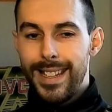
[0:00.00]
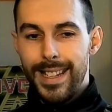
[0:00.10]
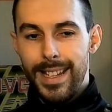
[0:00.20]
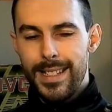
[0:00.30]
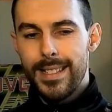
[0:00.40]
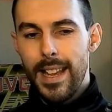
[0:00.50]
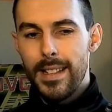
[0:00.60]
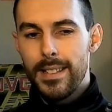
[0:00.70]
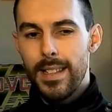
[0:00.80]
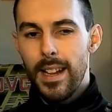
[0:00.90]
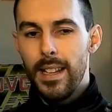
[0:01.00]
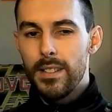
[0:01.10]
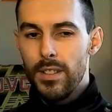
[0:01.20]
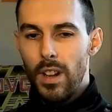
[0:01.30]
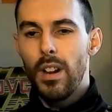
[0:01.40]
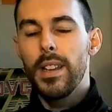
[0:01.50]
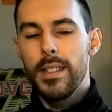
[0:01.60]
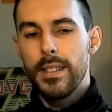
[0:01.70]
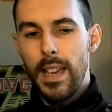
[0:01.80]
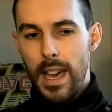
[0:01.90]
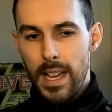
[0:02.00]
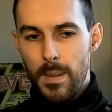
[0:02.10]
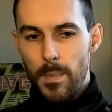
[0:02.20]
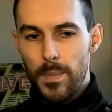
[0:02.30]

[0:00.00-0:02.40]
in a sense that it's not his game.